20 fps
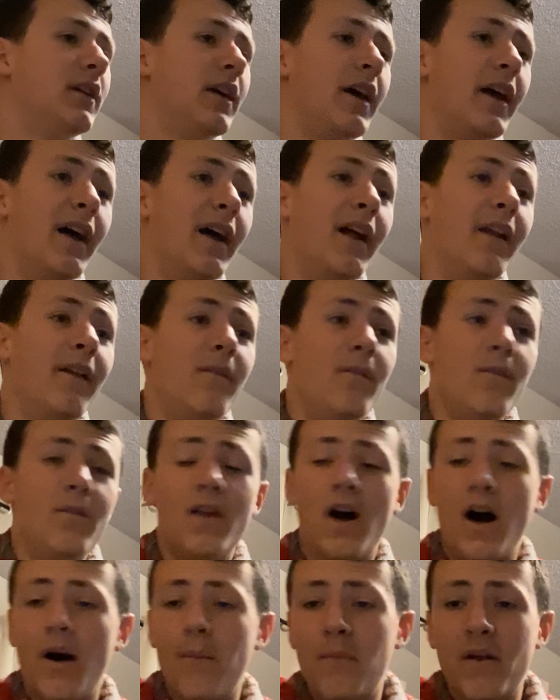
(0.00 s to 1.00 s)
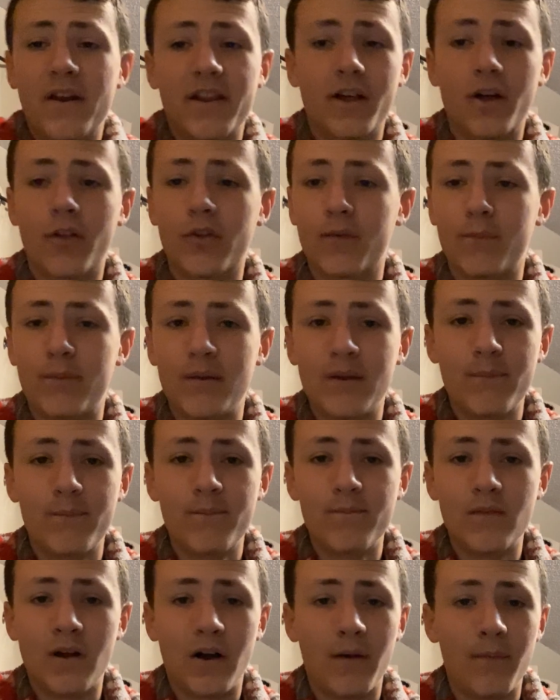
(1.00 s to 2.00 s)
And not many other
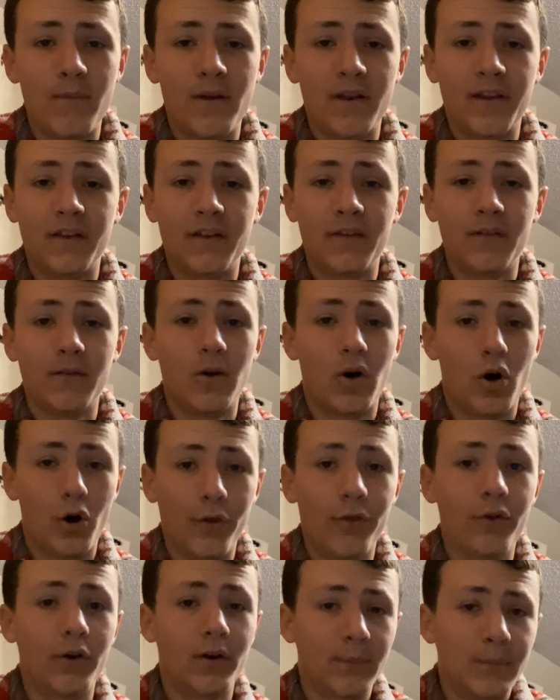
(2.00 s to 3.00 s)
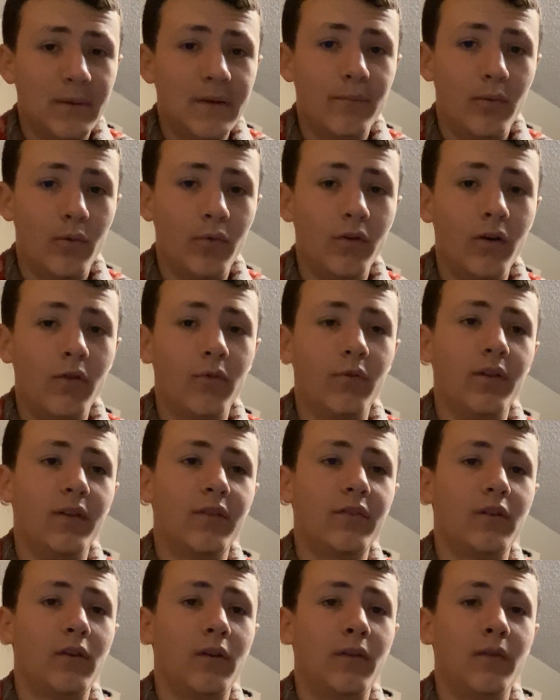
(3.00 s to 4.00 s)
people know
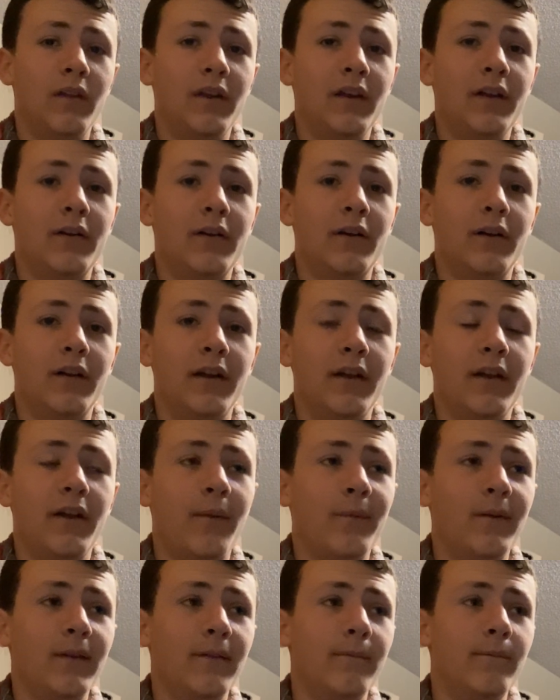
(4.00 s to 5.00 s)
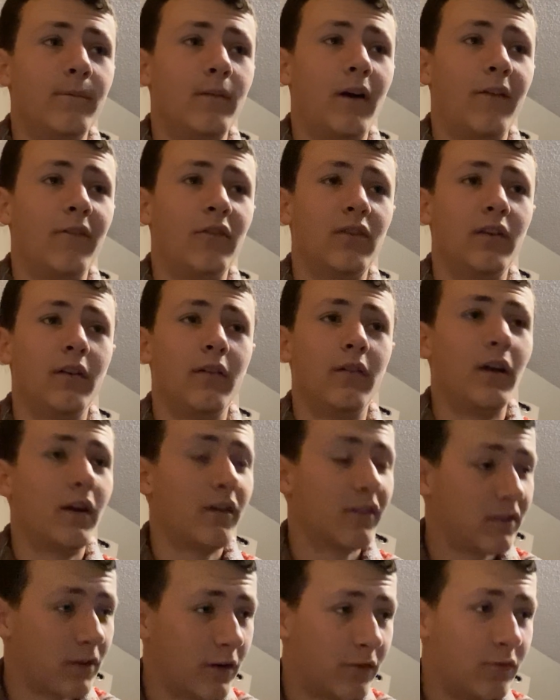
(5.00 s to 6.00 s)
this on the internet. I mean, obviously a lot
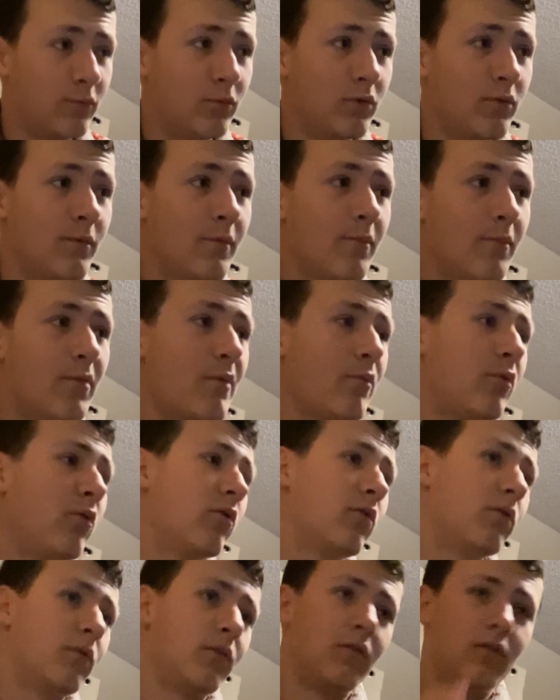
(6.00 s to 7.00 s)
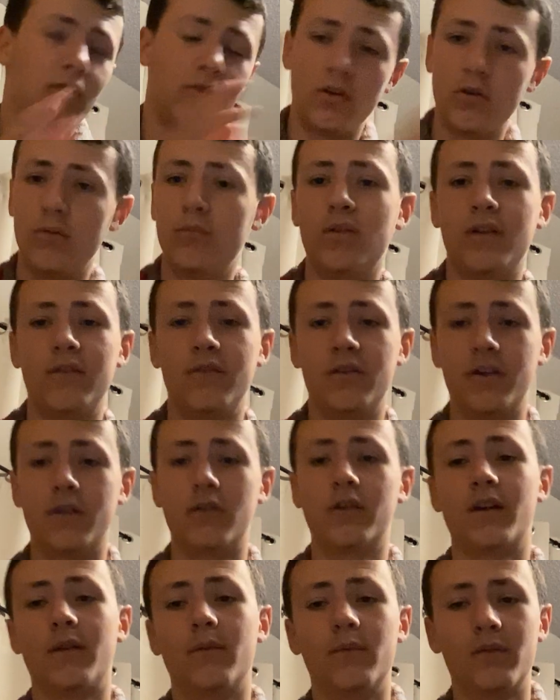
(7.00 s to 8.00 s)
of self-improvement people don't play video
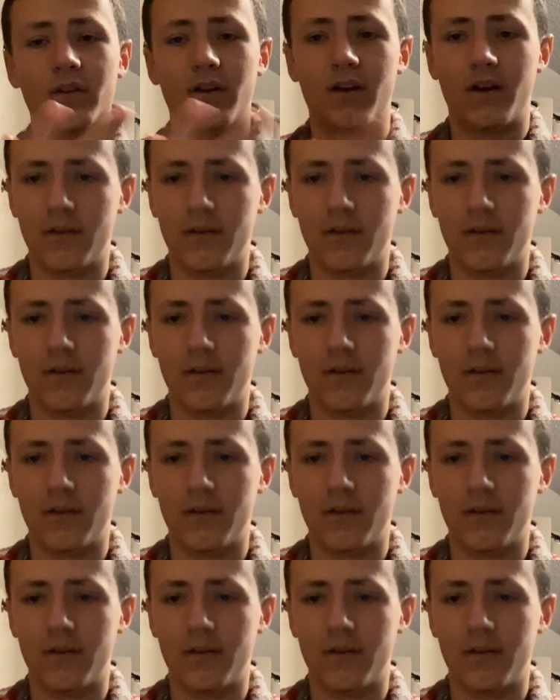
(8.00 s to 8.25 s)
games.